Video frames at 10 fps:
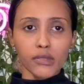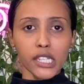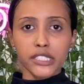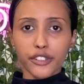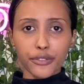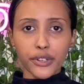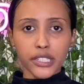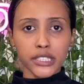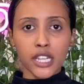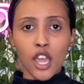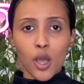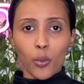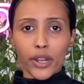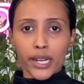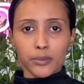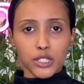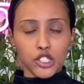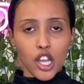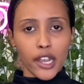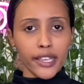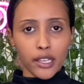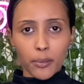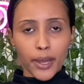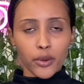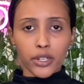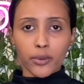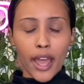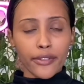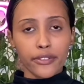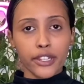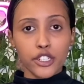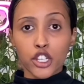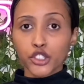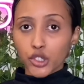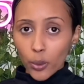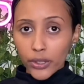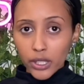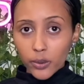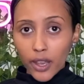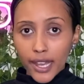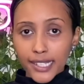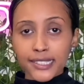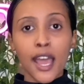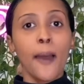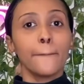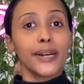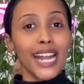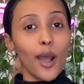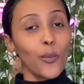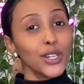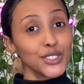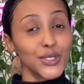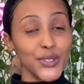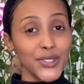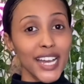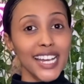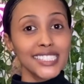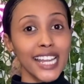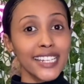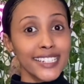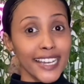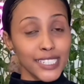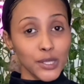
different when I'm just talking about it rather than showing you guys, but I will show you guys next